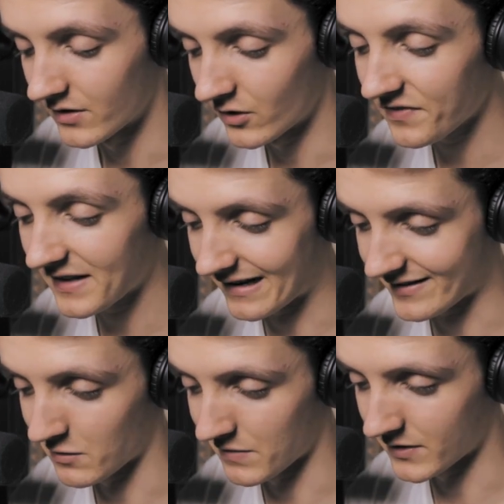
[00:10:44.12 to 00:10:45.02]
Not the
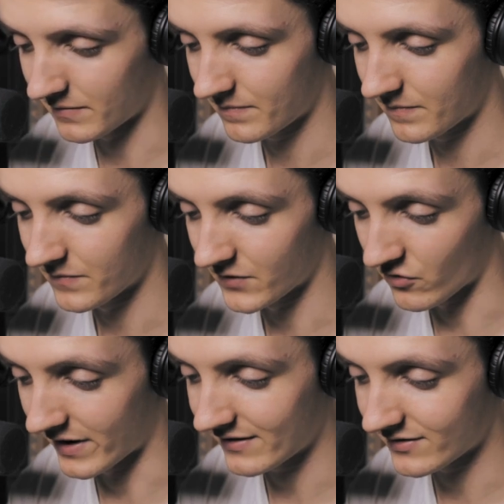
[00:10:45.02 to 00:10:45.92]
less, however, the
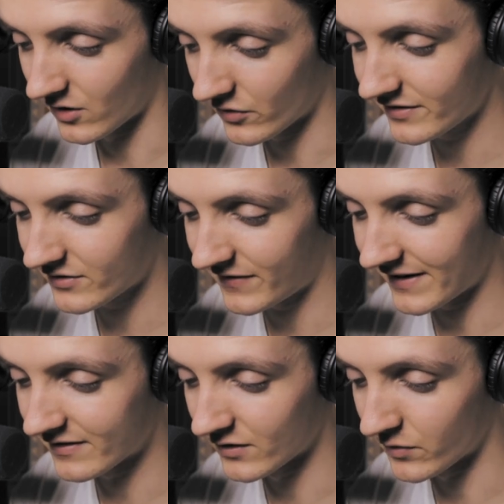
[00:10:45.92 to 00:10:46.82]
great, honest
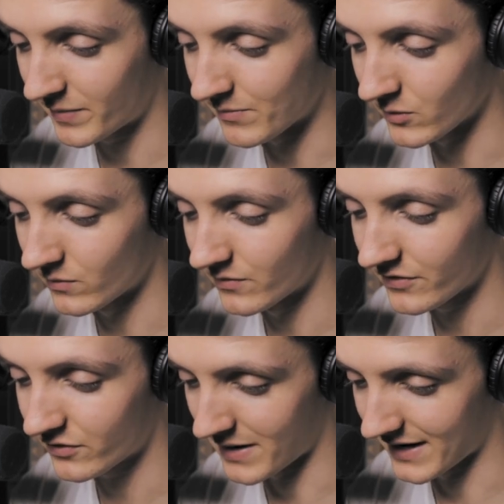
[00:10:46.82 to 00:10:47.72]
faces of the people
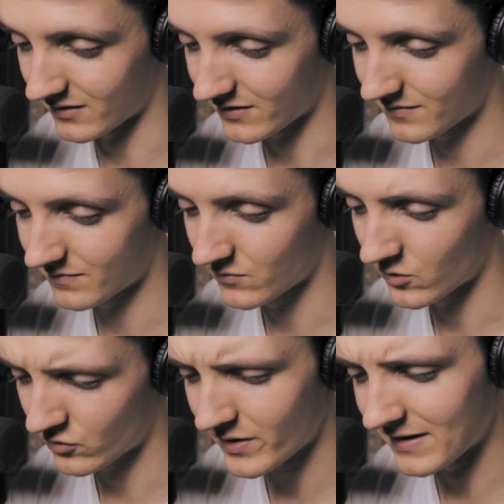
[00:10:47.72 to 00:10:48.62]
smiled,
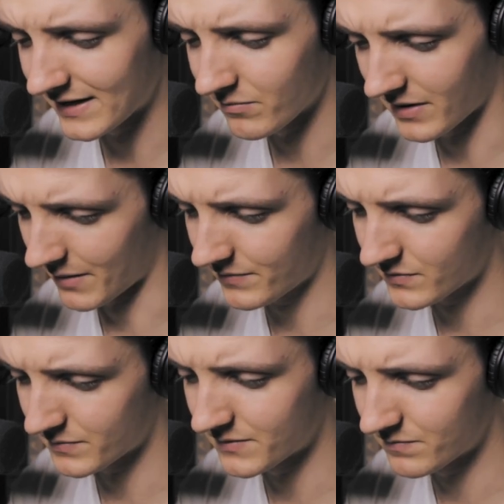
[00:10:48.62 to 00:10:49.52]
grimly,
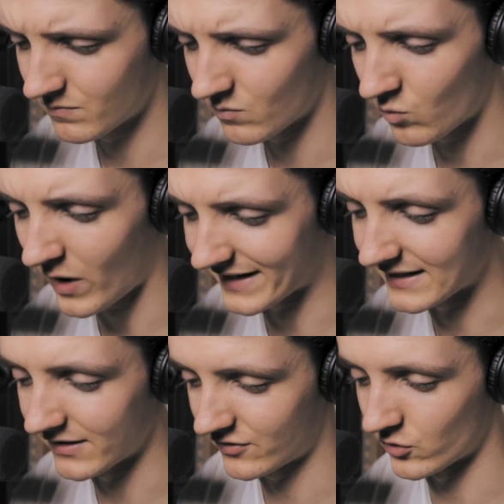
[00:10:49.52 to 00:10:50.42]
perhaps, but
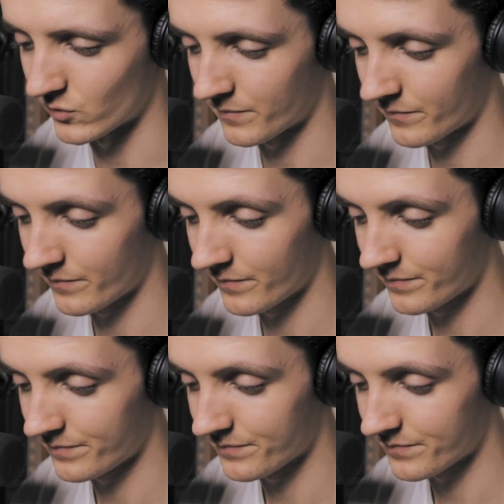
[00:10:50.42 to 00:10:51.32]
widely, too.
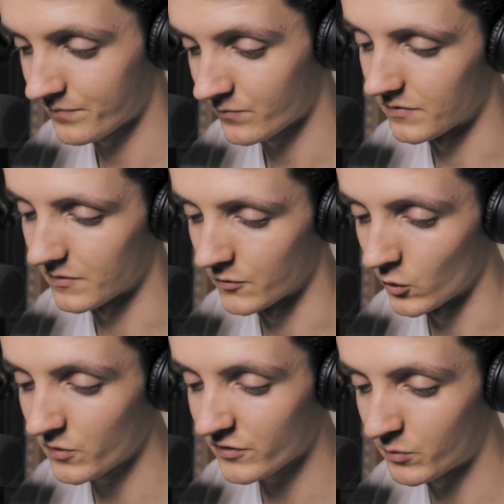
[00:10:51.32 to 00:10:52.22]

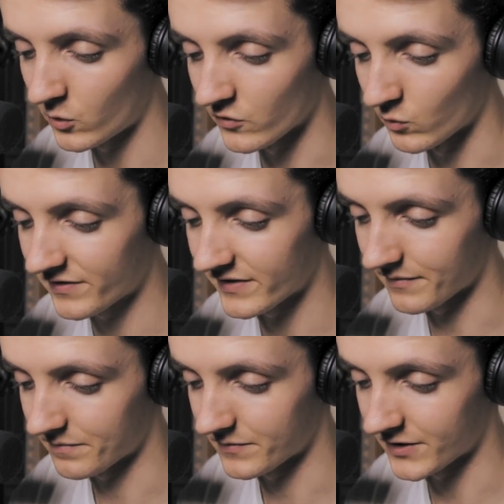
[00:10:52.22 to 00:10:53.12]
Nor were sports
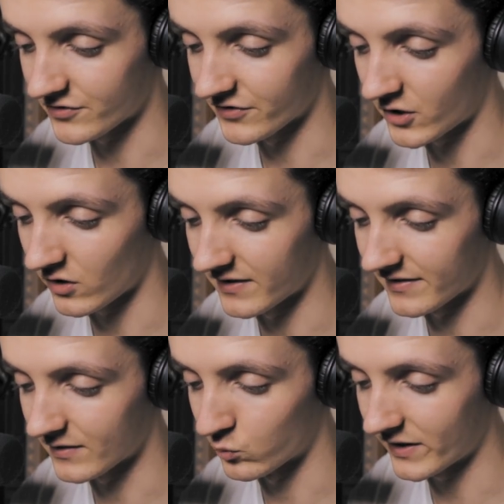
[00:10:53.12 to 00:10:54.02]
wanting, such as the
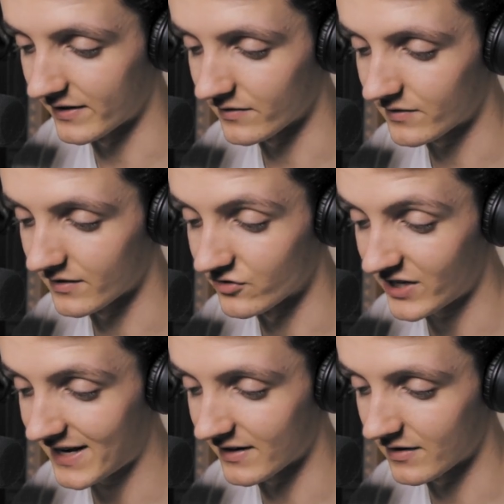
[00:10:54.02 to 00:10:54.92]
colonists have witnessed and
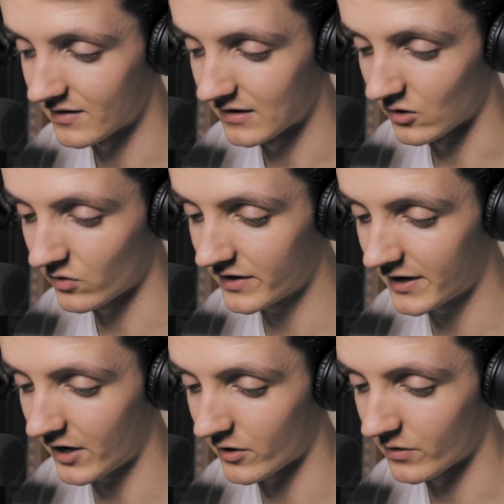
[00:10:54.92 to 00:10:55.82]
shared in, long
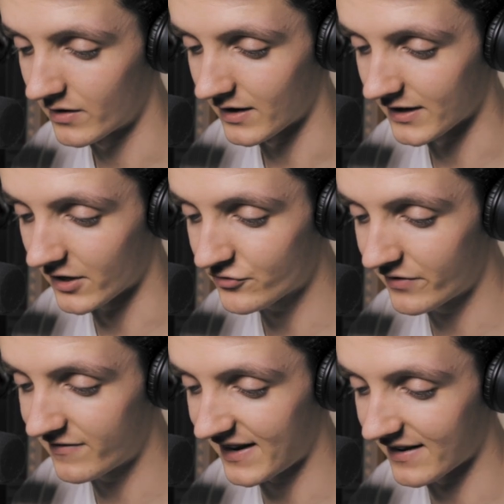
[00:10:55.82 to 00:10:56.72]
ago, at
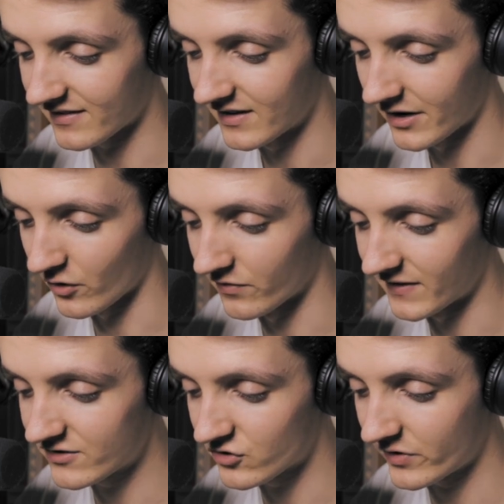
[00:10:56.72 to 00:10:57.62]
country fairs and on the
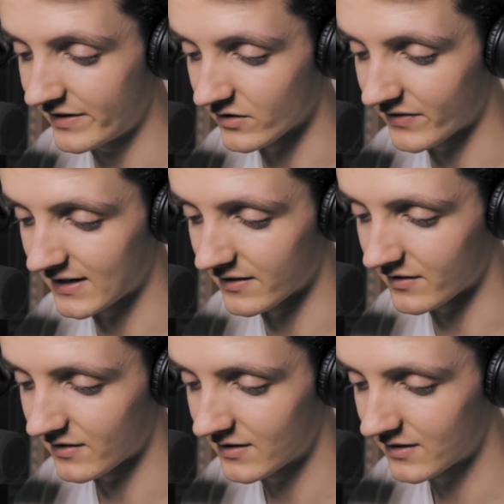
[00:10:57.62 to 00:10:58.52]
village greens of England,